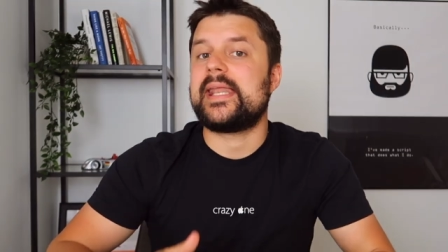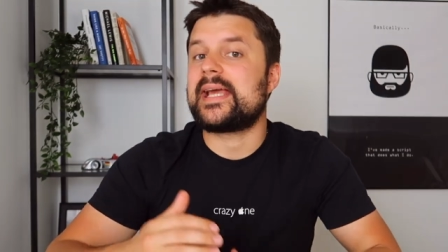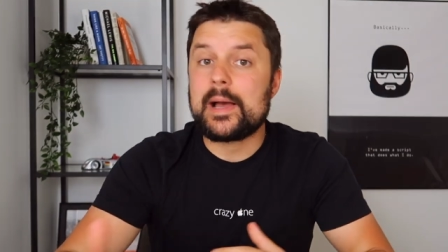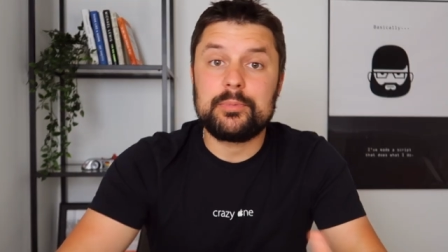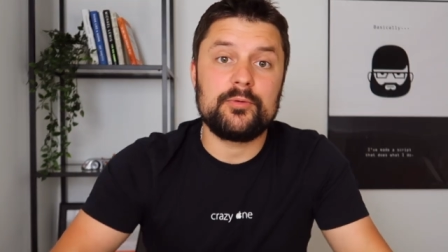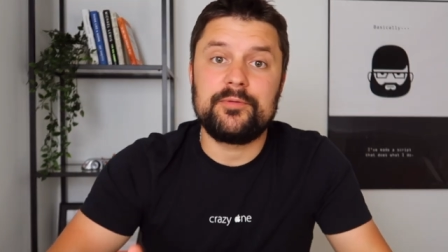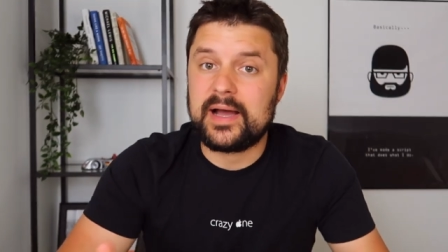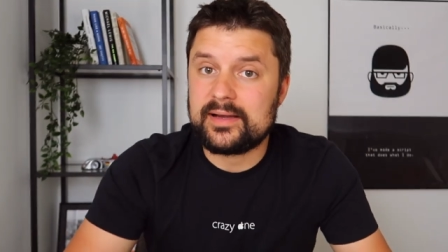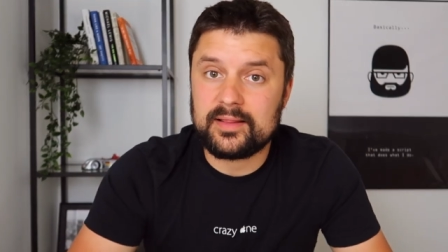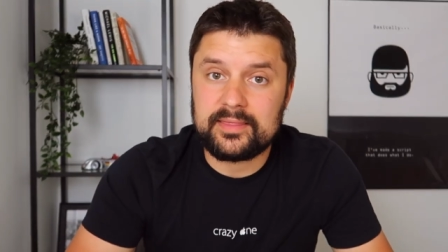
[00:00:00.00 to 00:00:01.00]
And a couple of
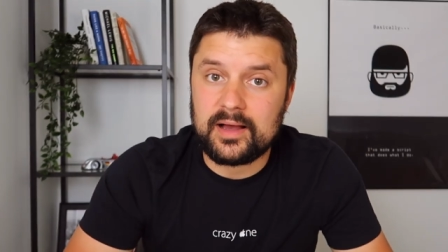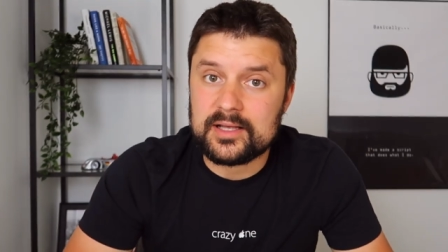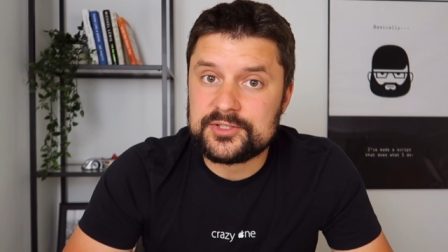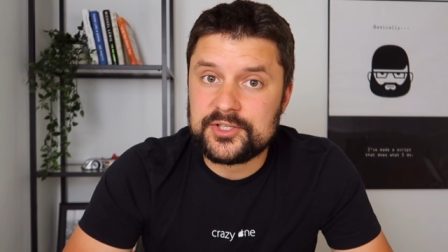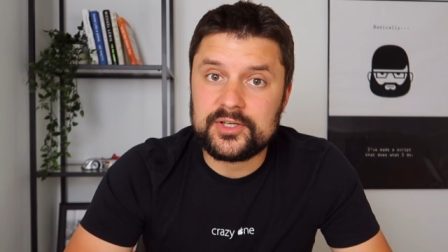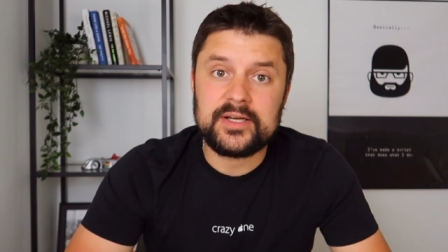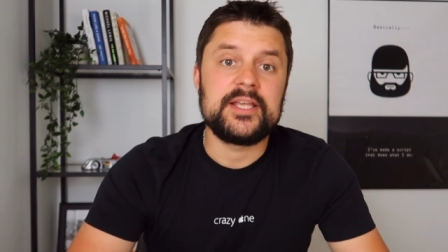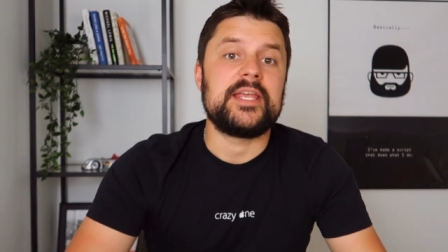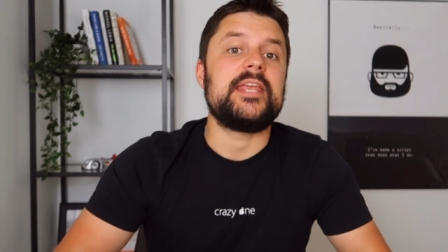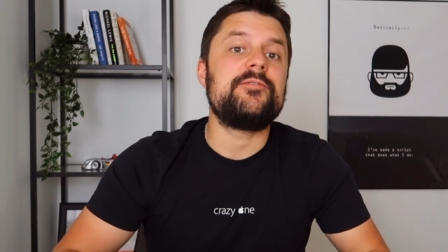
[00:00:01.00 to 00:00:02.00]
final thoughts here.
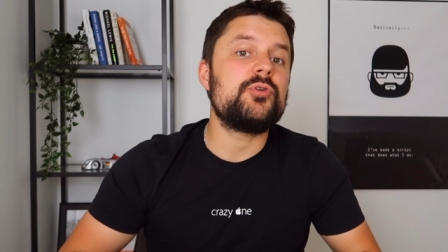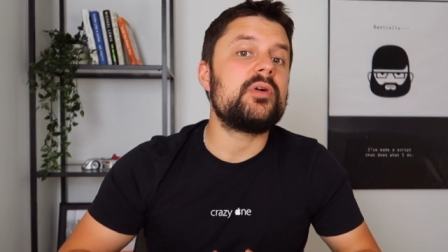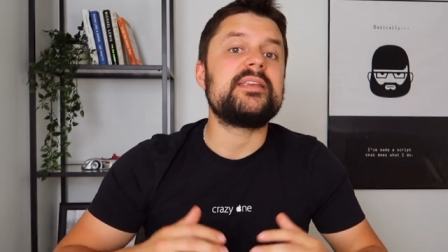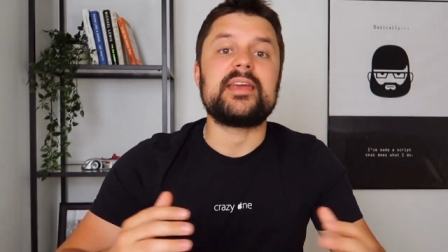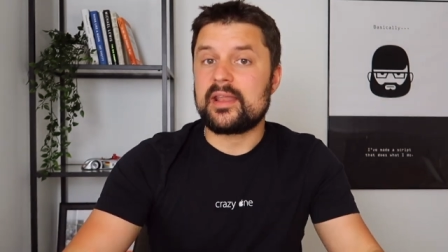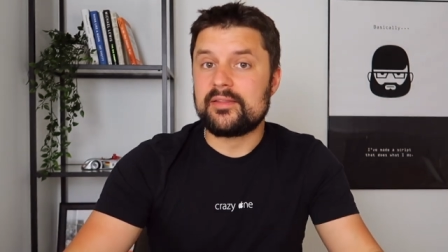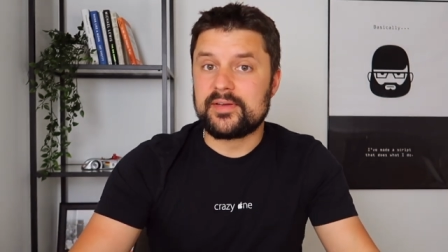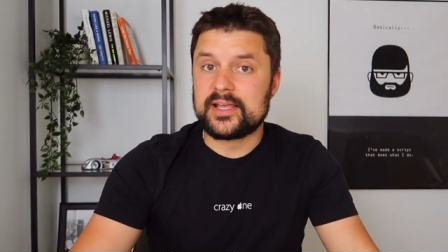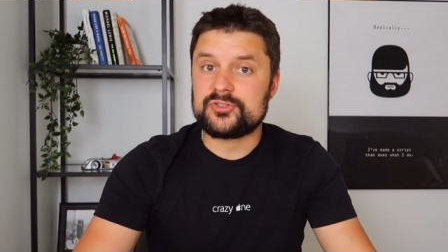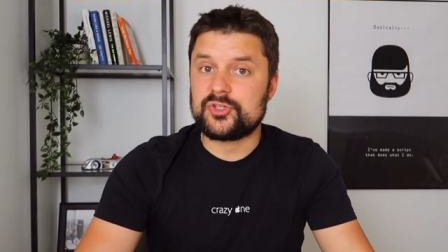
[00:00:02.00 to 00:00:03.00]
If you're a young
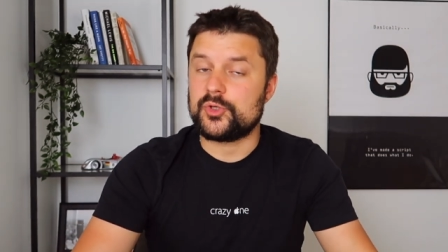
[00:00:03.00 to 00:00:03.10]
investor,